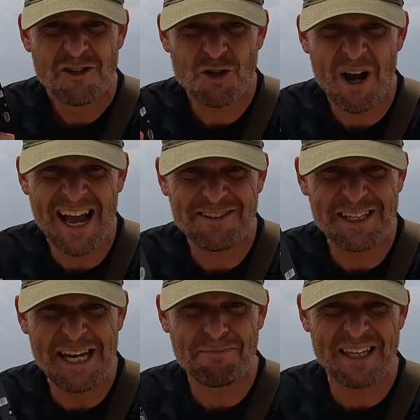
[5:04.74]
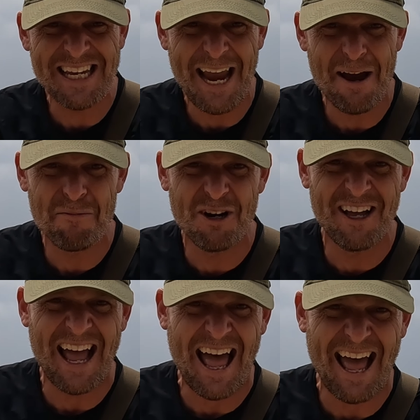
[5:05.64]
trying to keep the
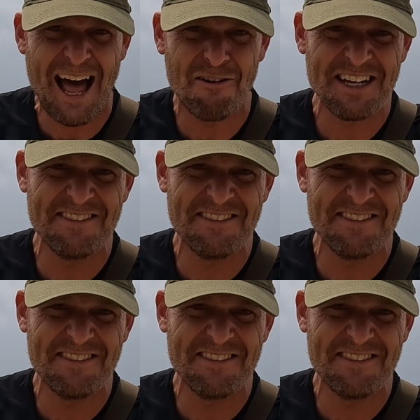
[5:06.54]
camera out in